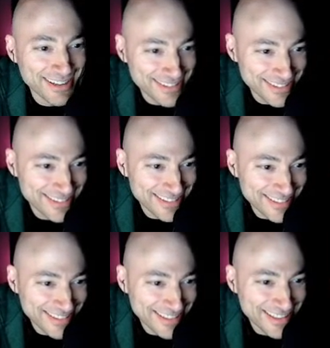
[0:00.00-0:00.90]

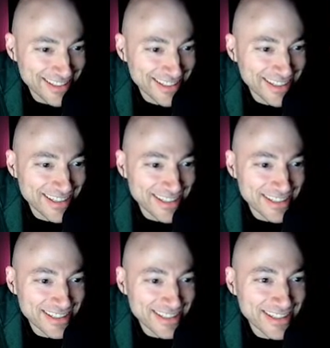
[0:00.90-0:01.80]

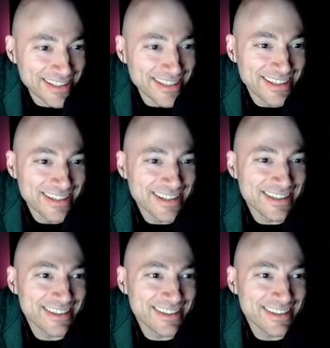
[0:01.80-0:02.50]
(silent)